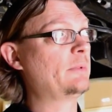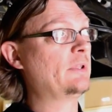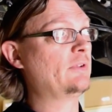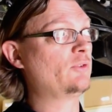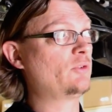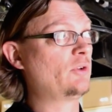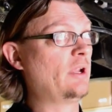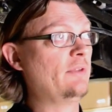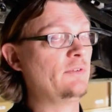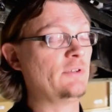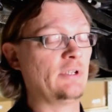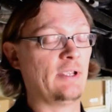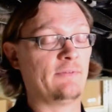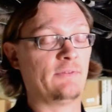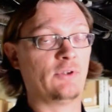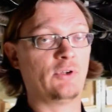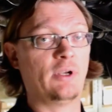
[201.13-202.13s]
Then
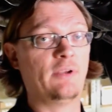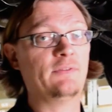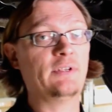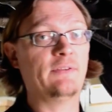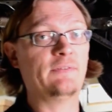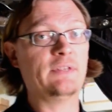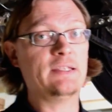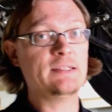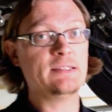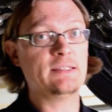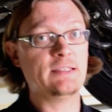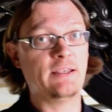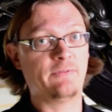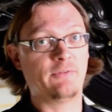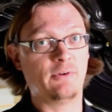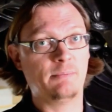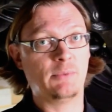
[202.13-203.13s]
driveshaft. The driveshaft is
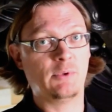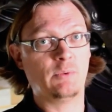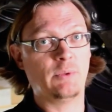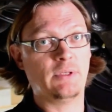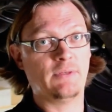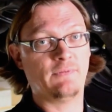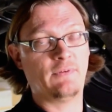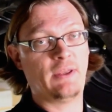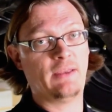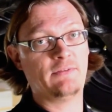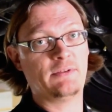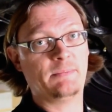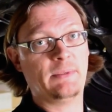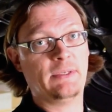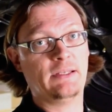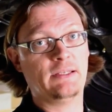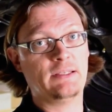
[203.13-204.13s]
different between the
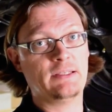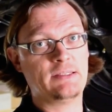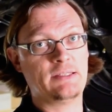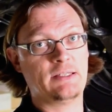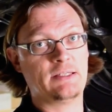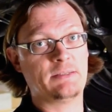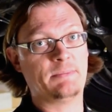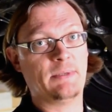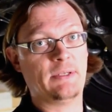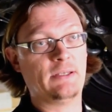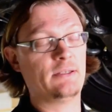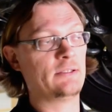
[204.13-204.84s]
5-speed and the 6-speed.